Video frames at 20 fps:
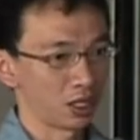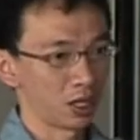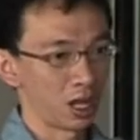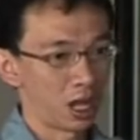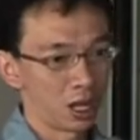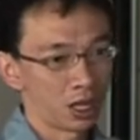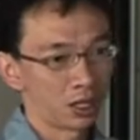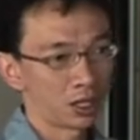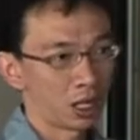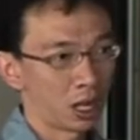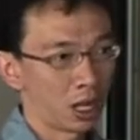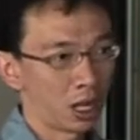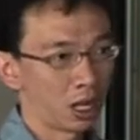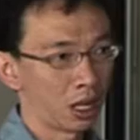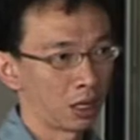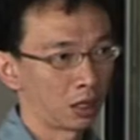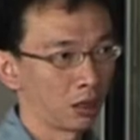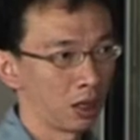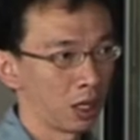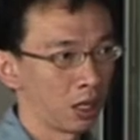I
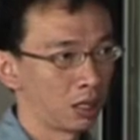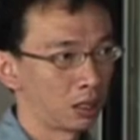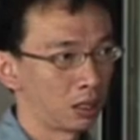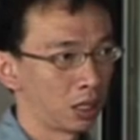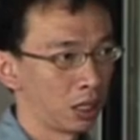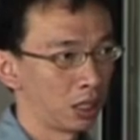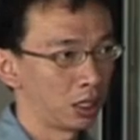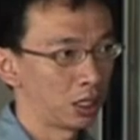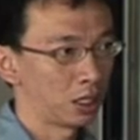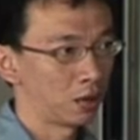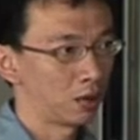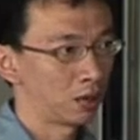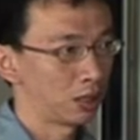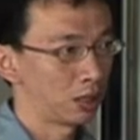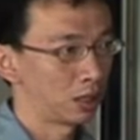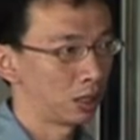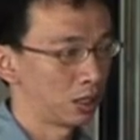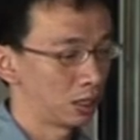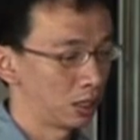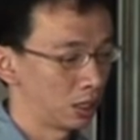tell
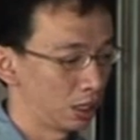this